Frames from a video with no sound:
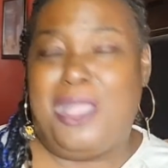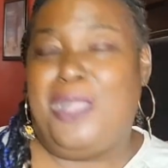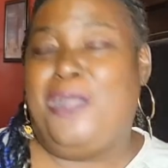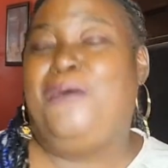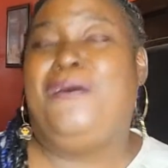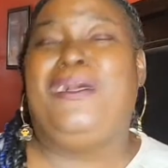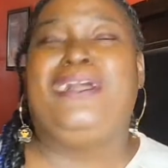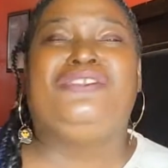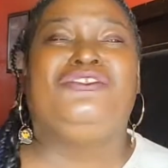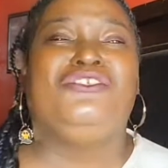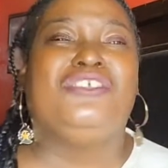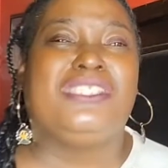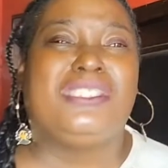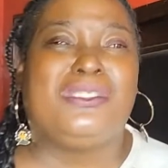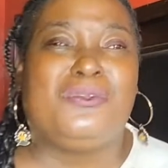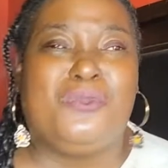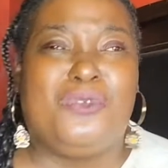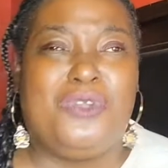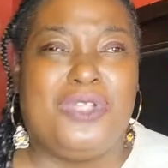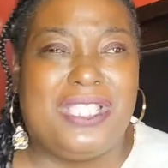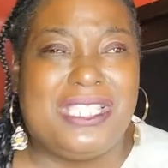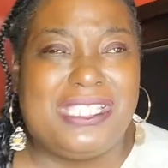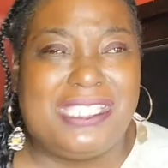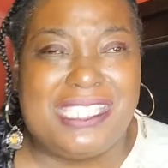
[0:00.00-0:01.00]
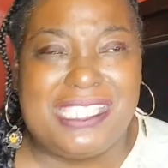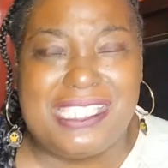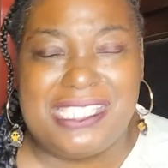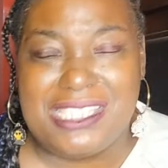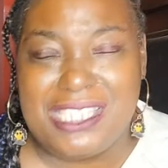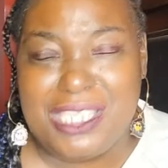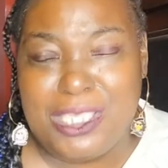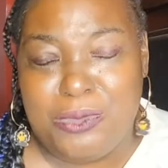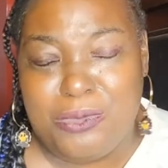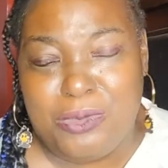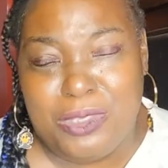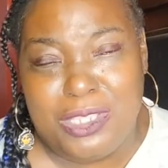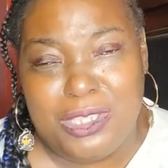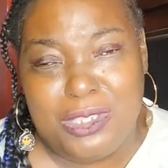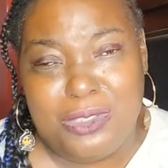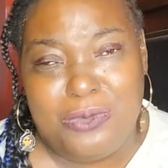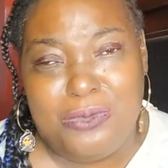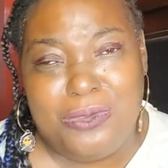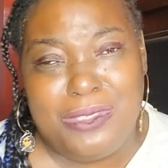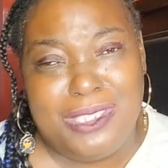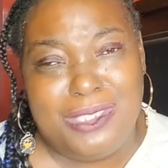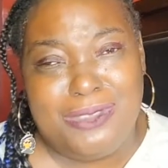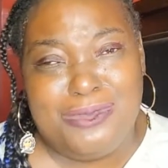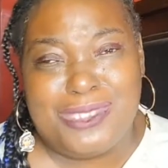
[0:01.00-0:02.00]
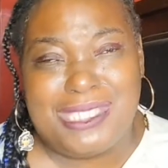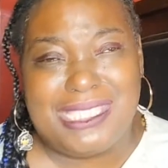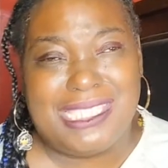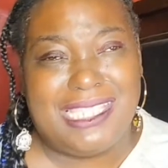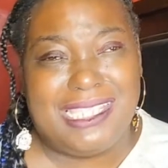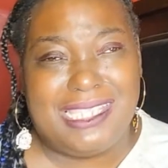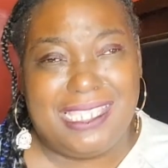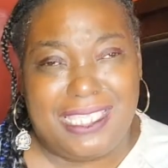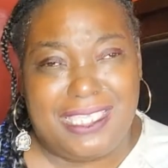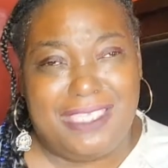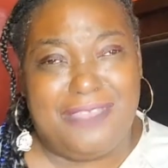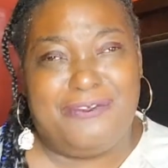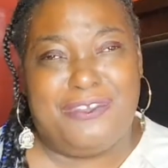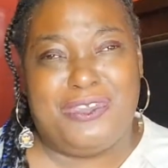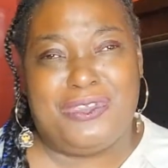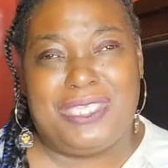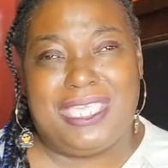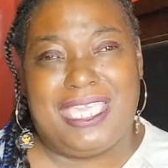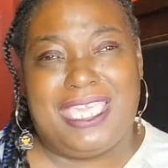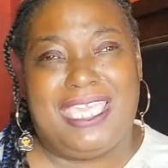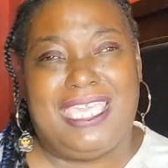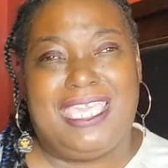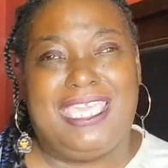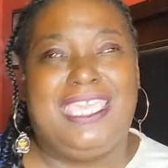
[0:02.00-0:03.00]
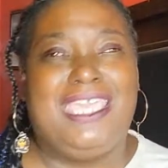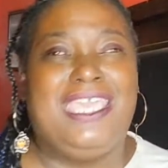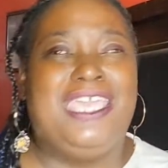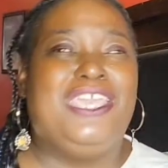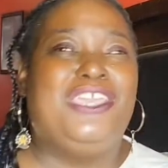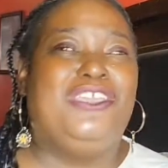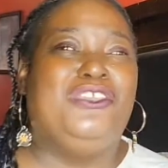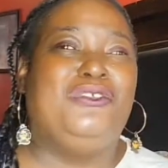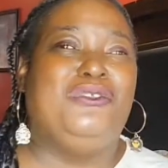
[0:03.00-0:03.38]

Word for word: Oh, I just wanted to see where Louis used to live, okay?